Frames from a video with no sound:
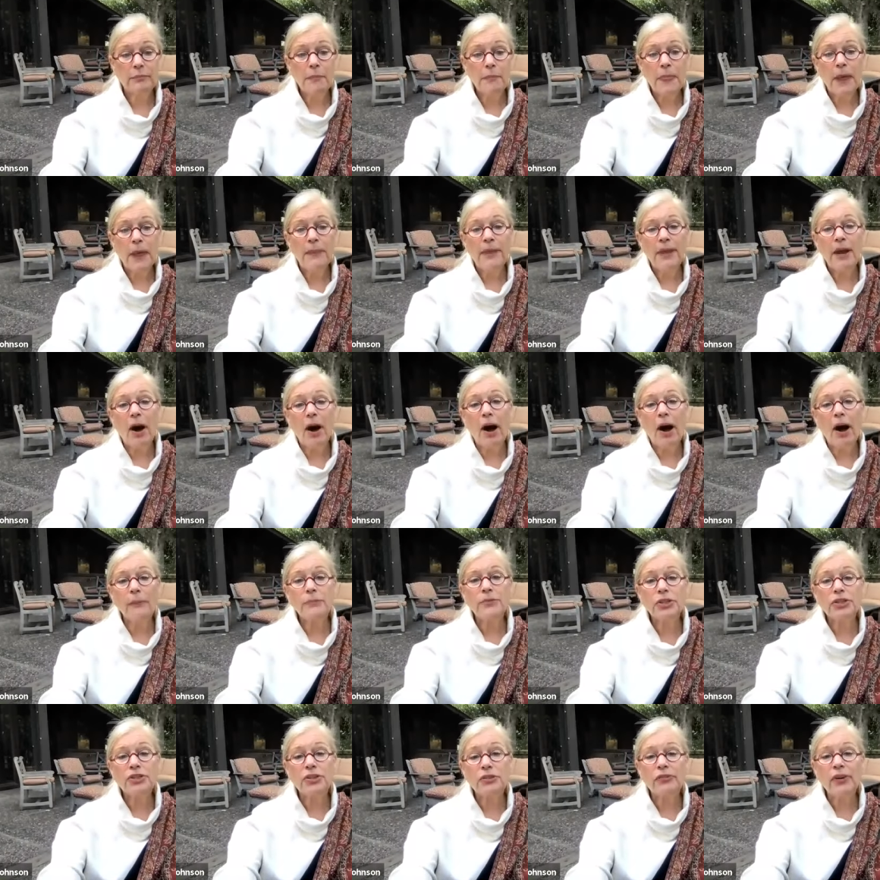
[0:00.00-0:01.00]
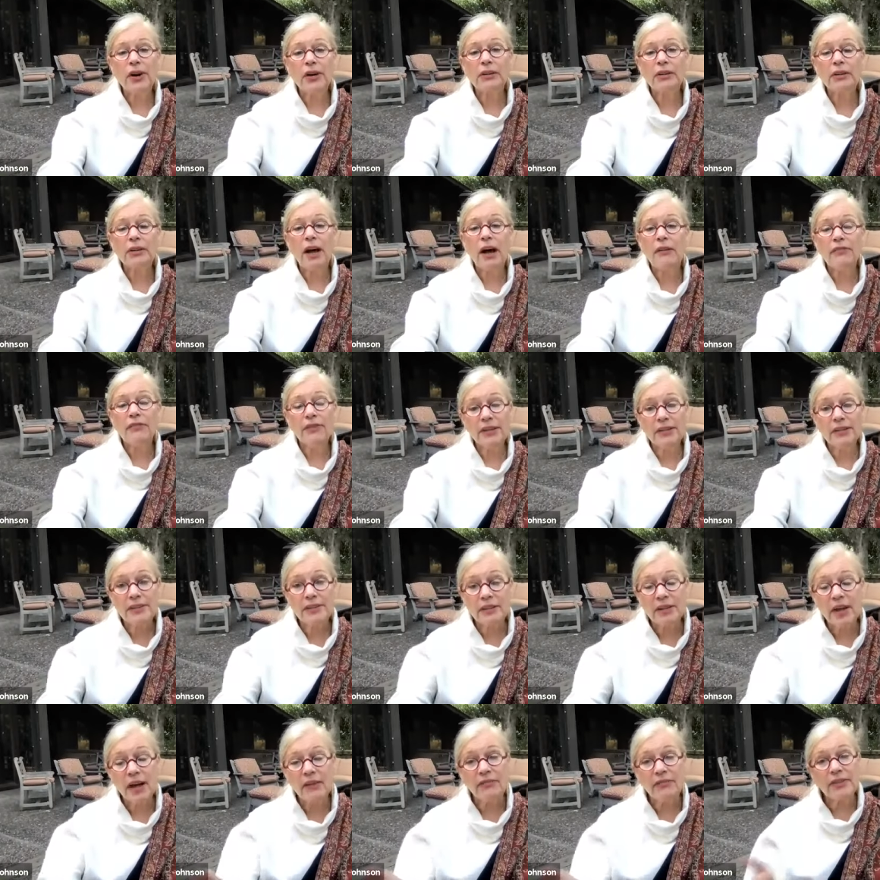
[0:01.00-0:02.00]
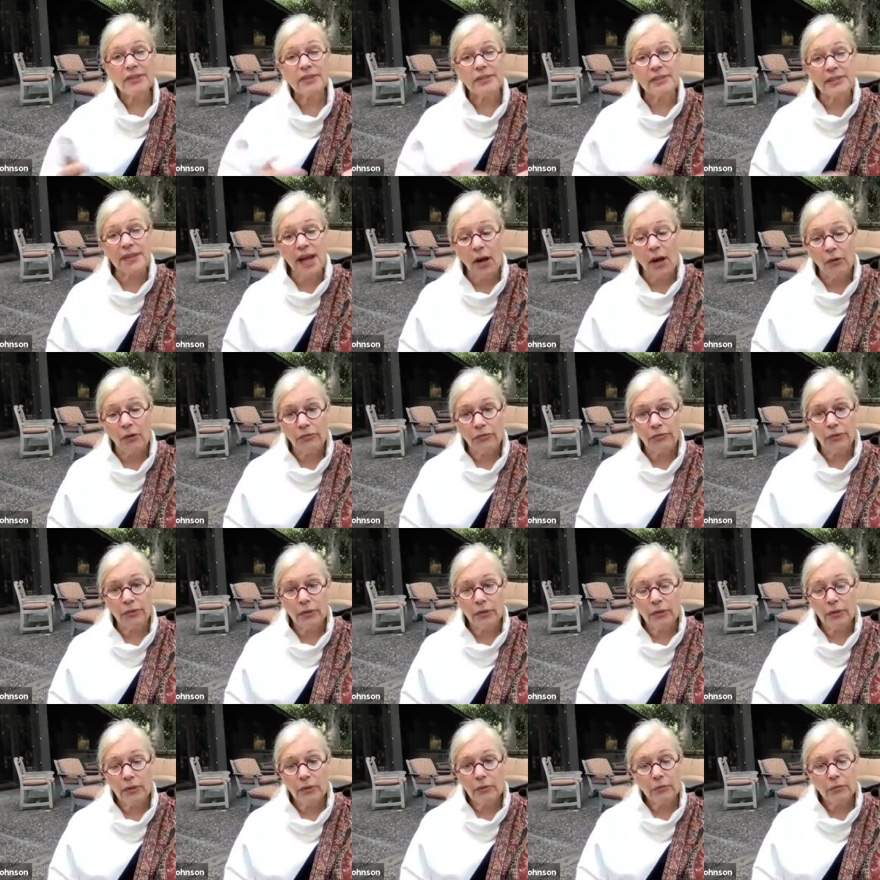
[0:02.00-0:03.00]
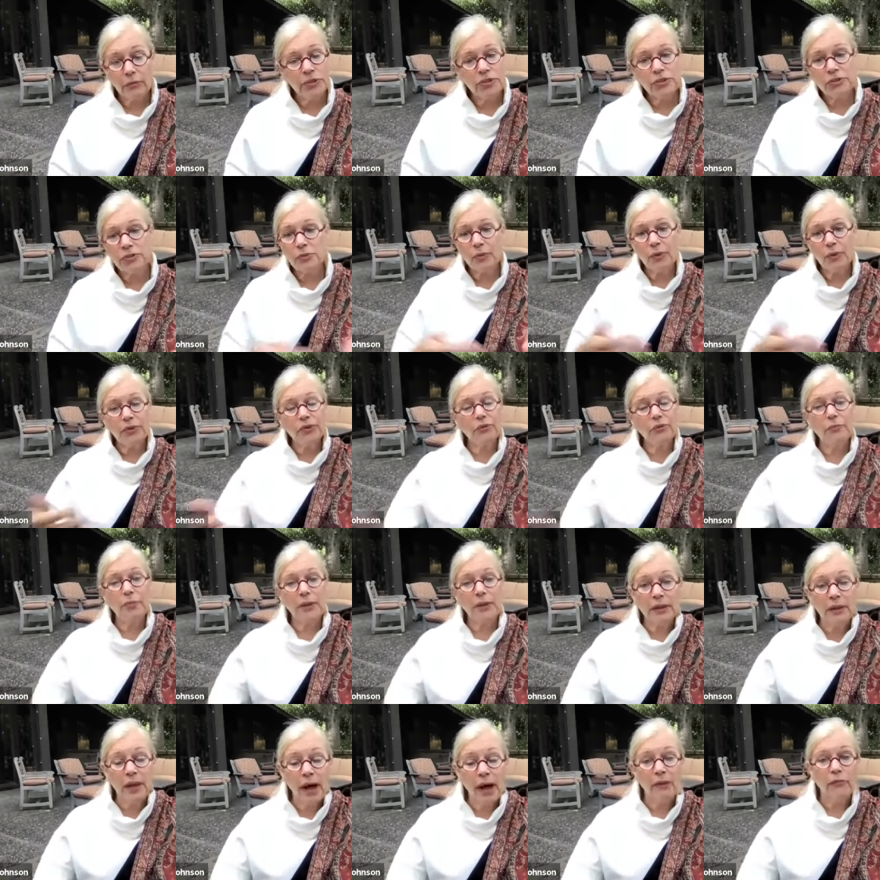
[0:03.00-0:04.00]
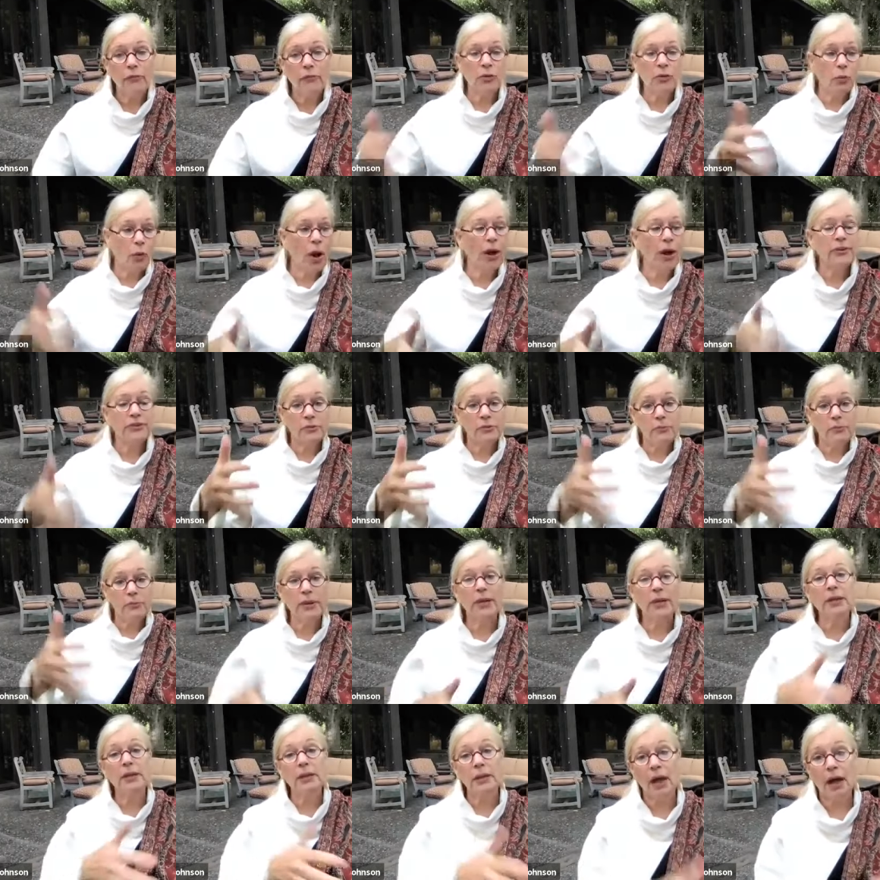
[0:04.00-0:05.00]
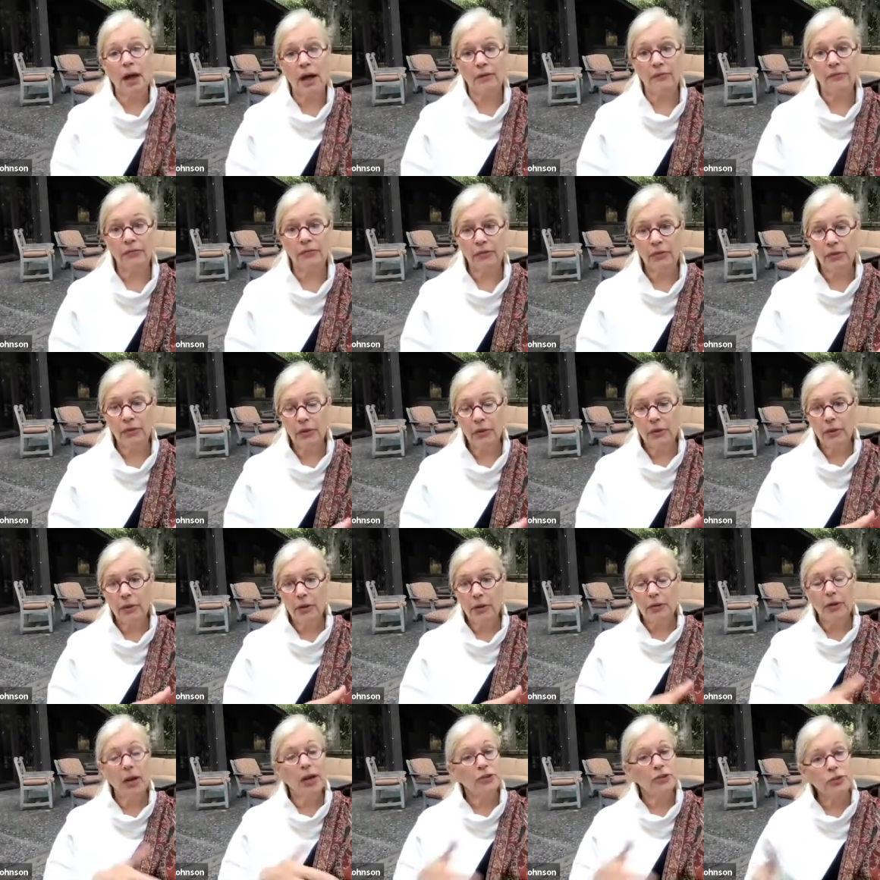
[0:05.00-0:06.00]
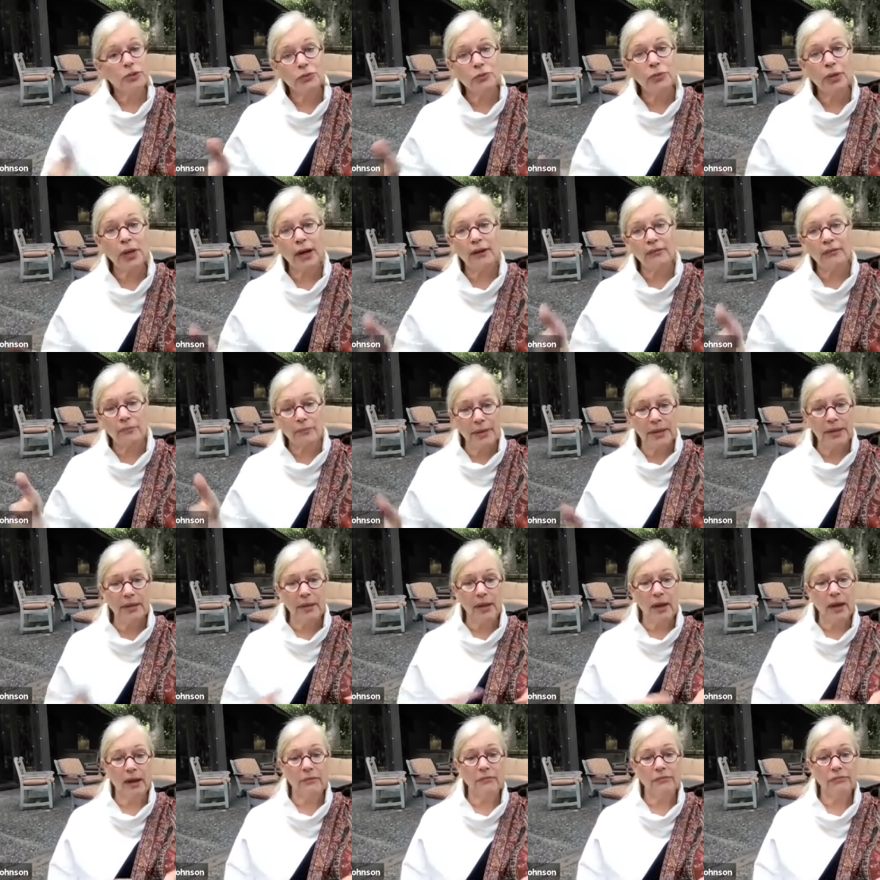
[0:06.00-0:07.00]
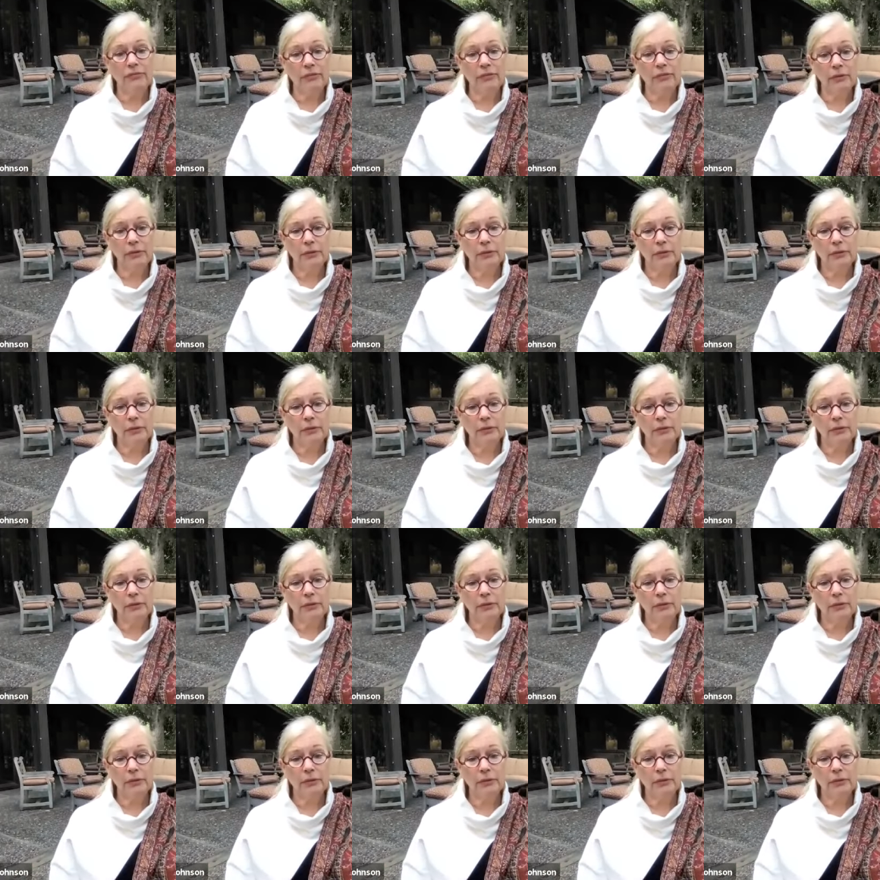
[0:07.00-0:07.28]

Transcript: And the object of our love is love itself. We just want to be love. We want to be love, not do love, be love.